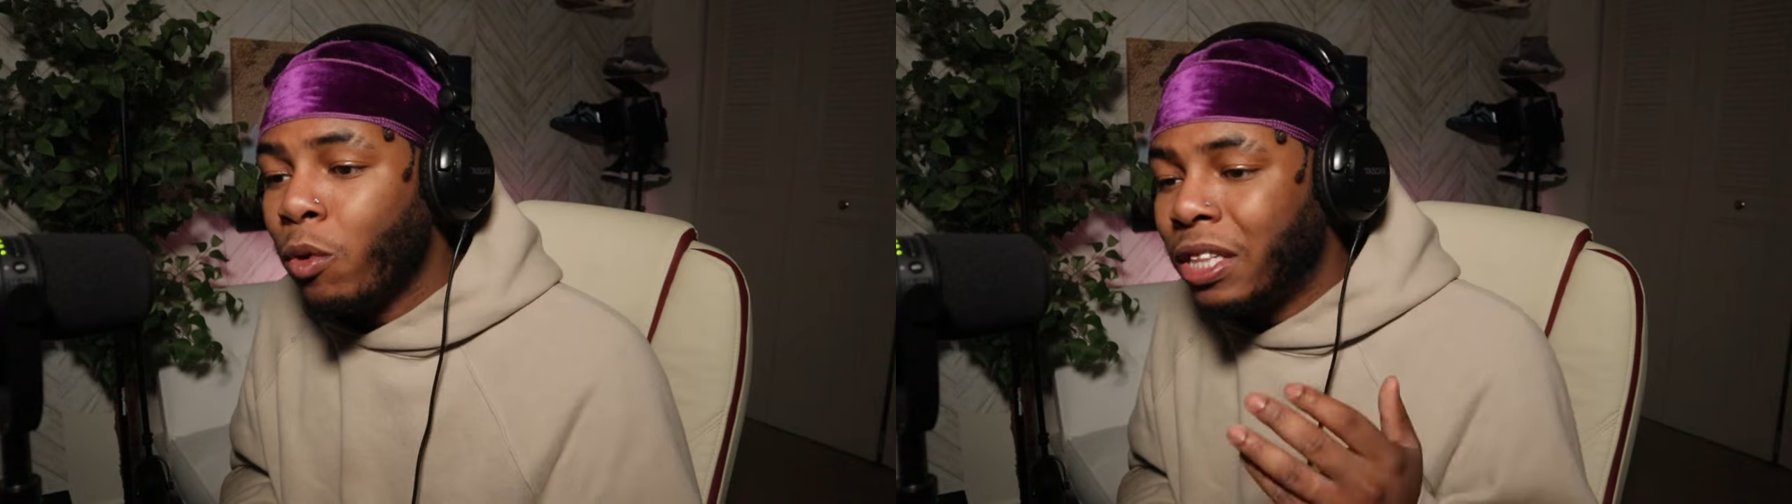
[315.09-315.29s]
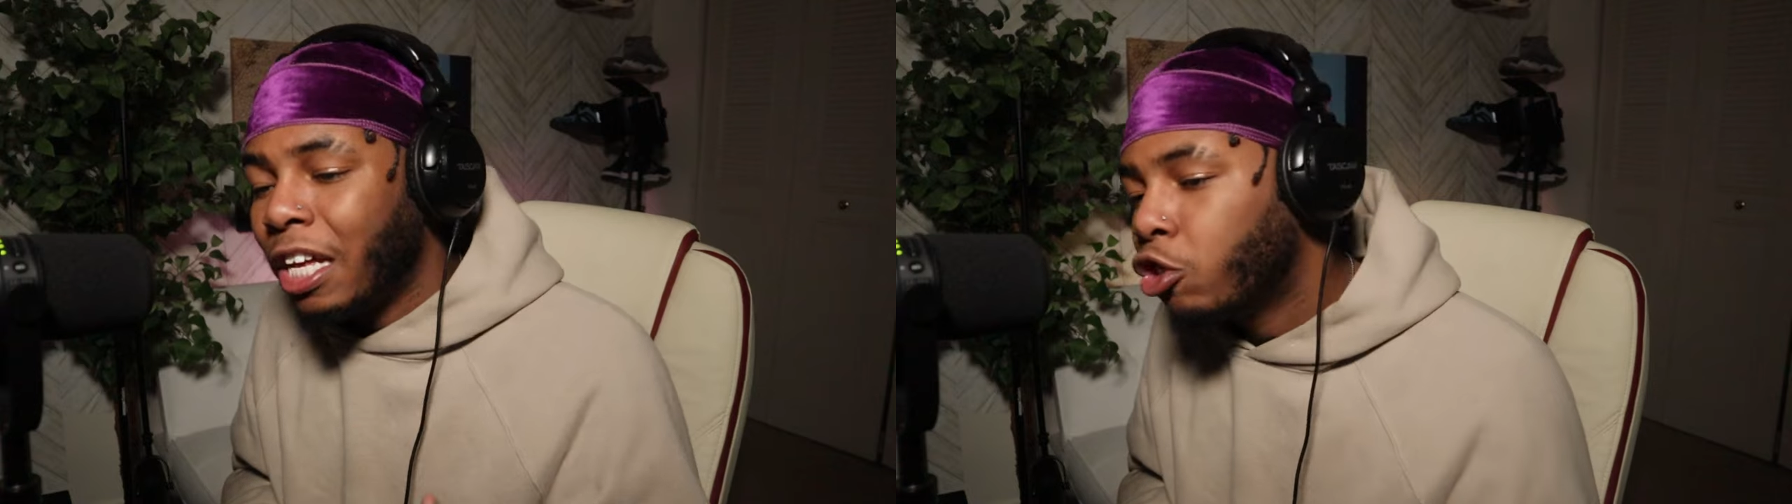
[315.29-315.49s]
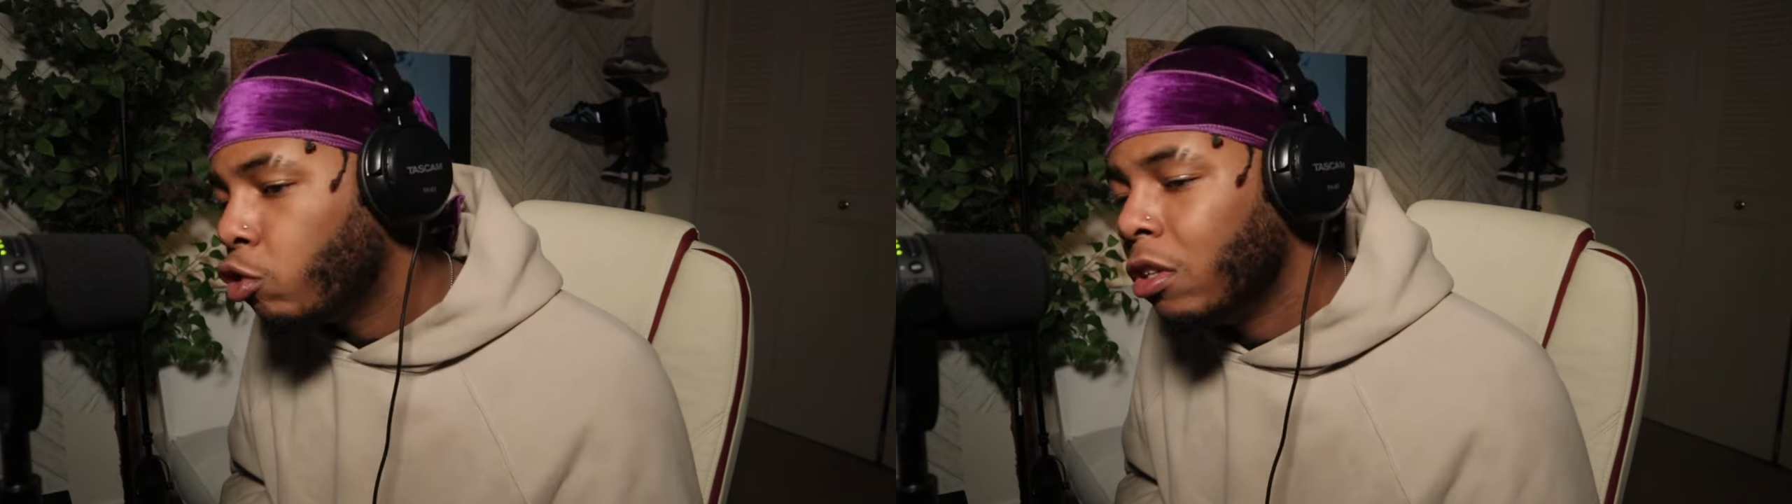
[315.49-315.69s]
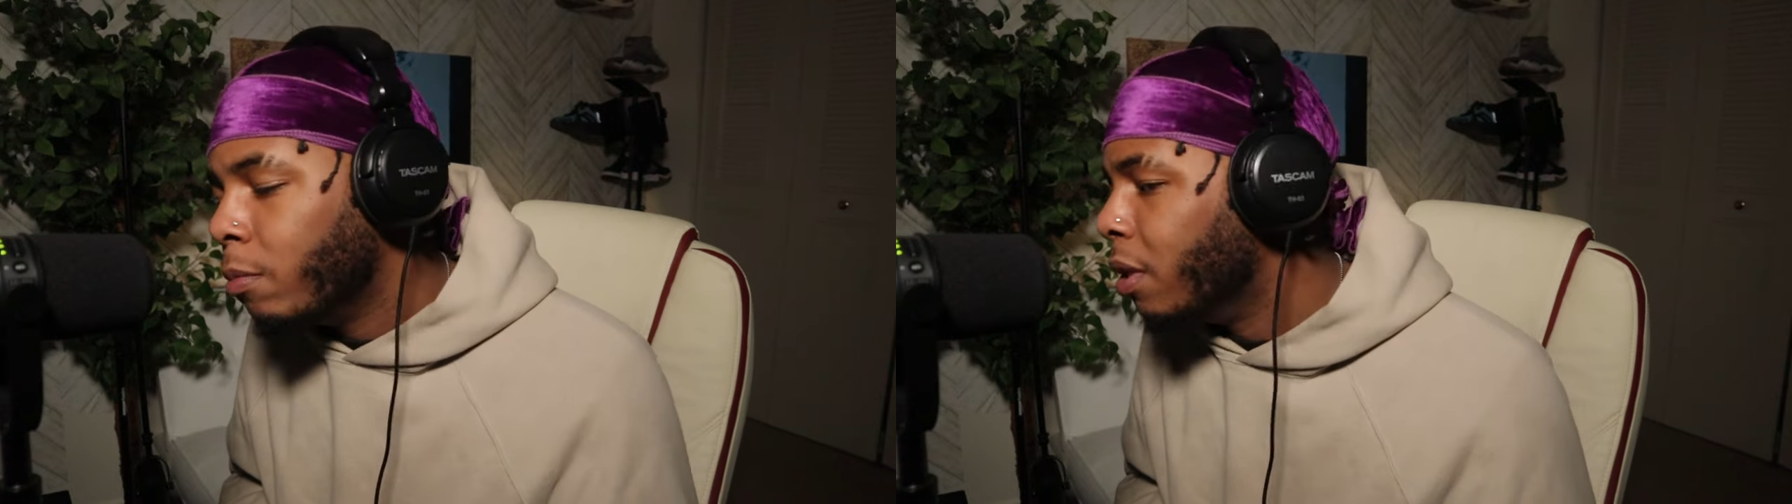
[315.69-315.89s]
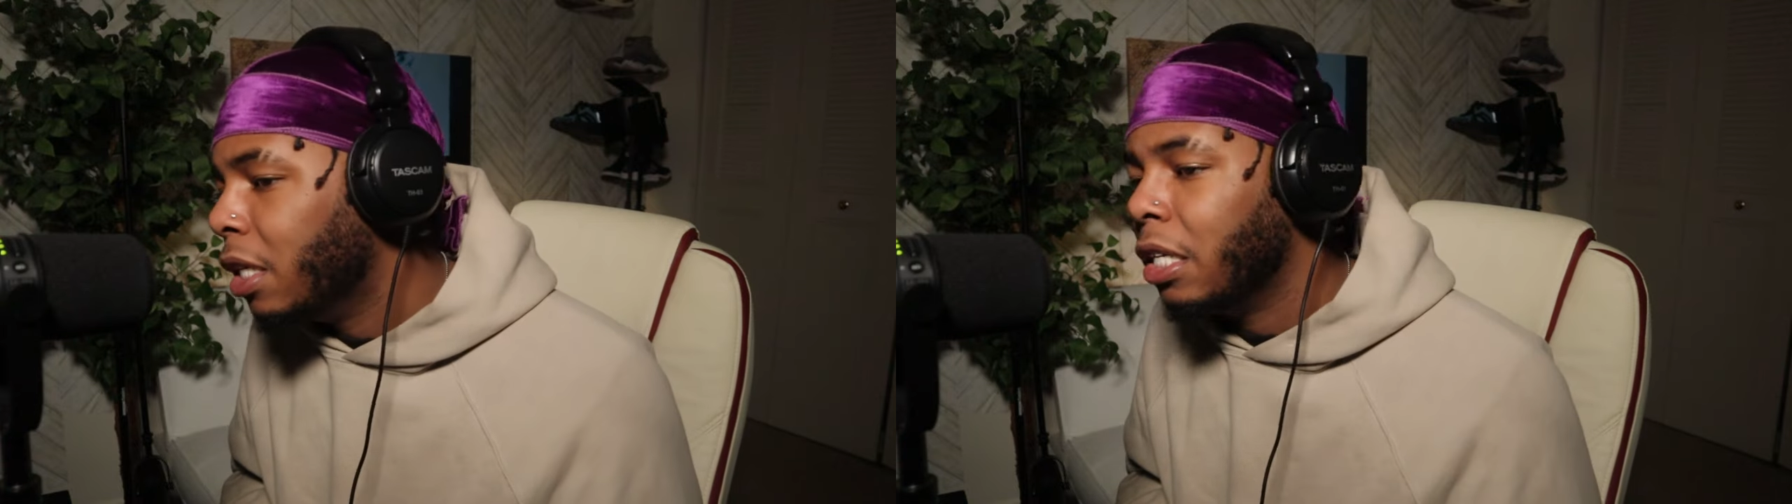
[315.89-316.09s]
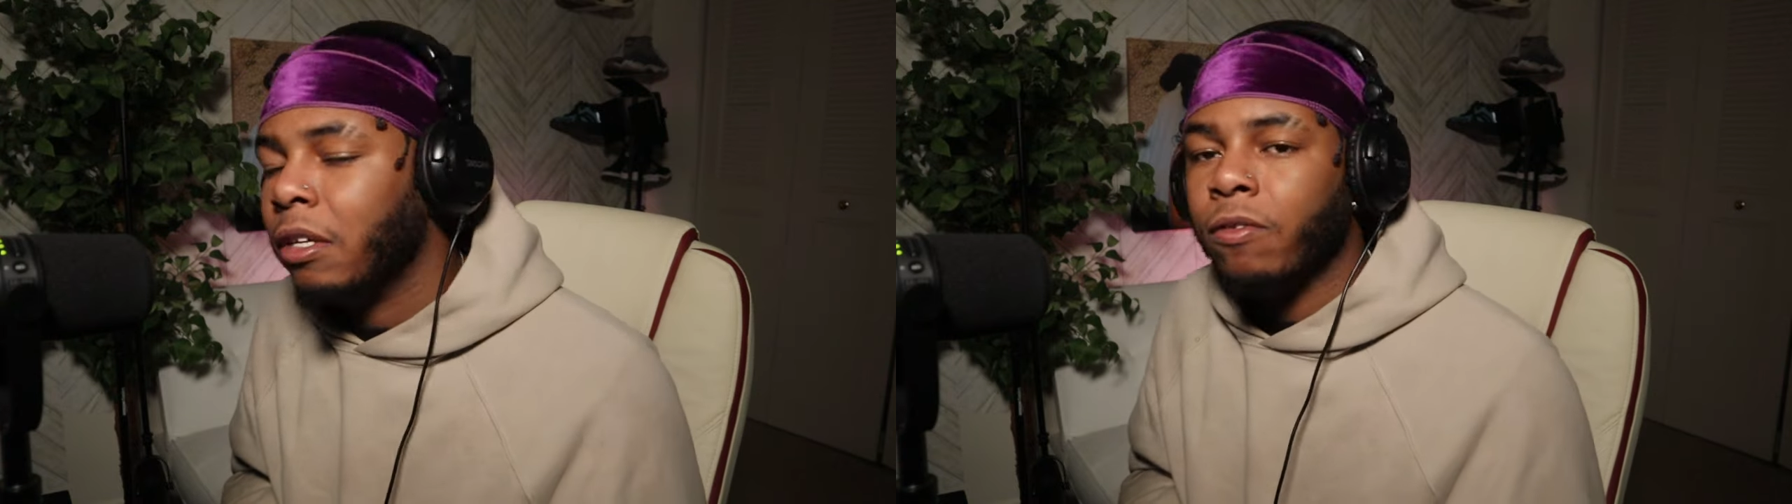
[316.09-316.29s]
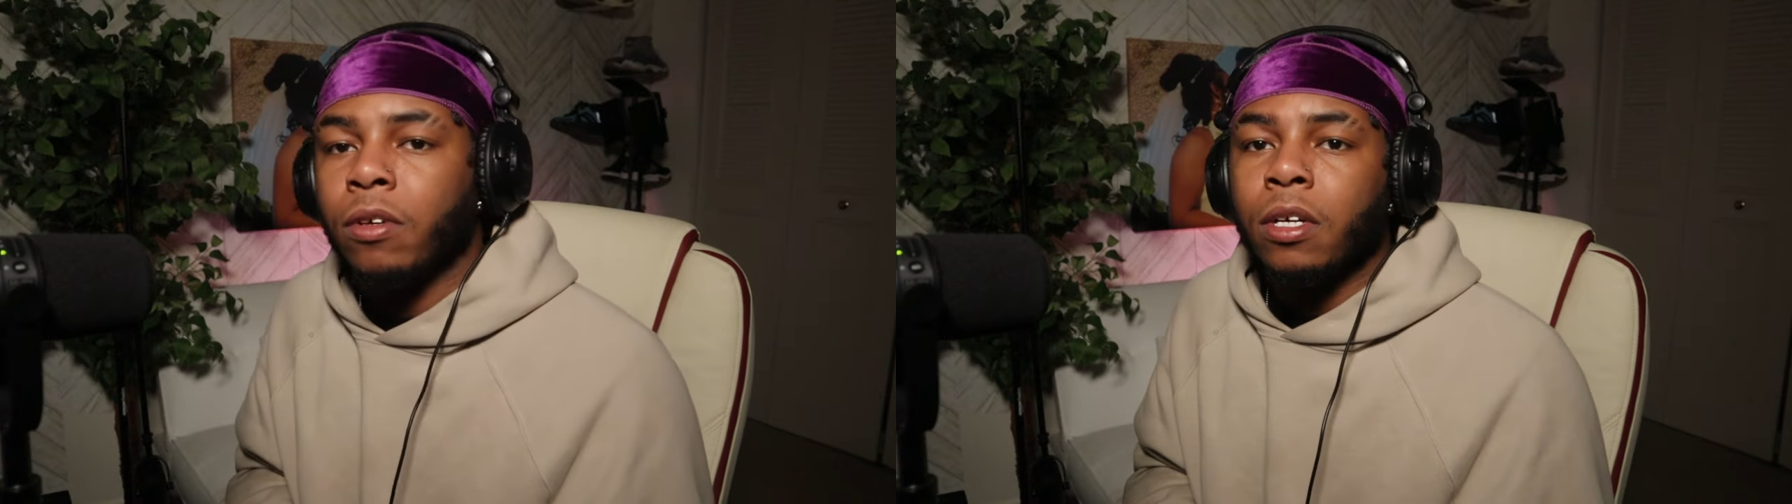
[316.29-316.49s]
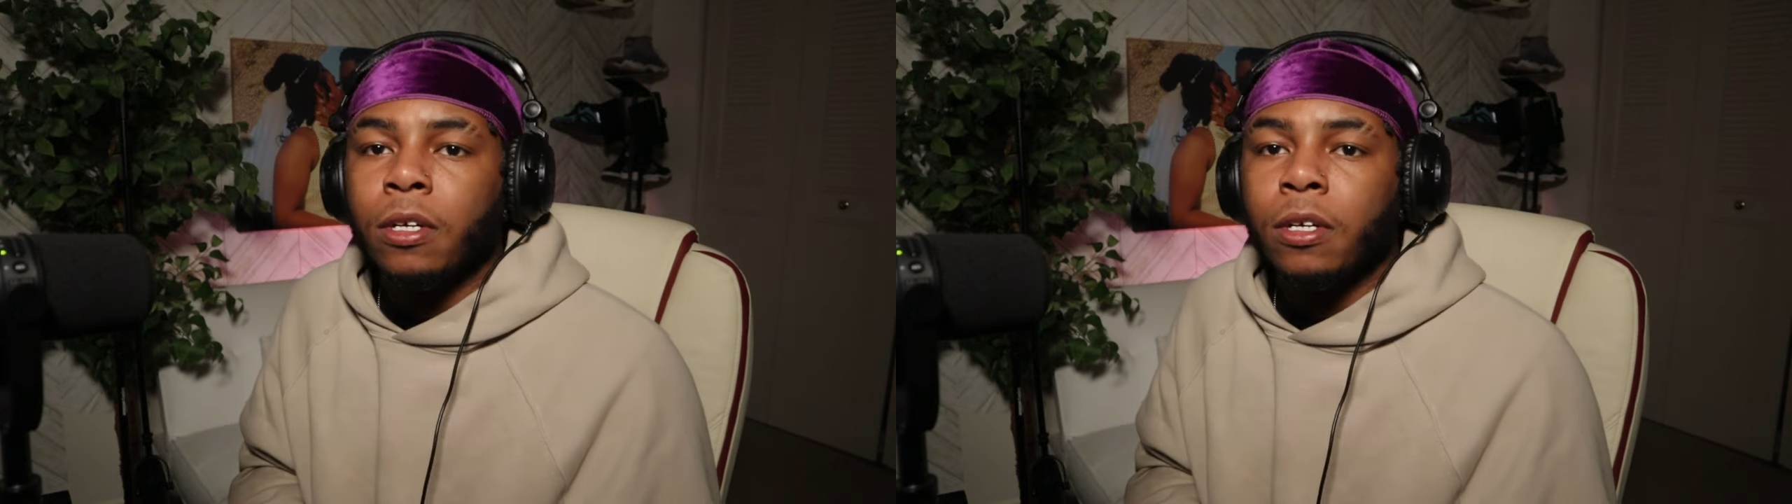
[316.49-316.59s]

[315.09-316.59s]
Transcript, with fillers: what they truly believe.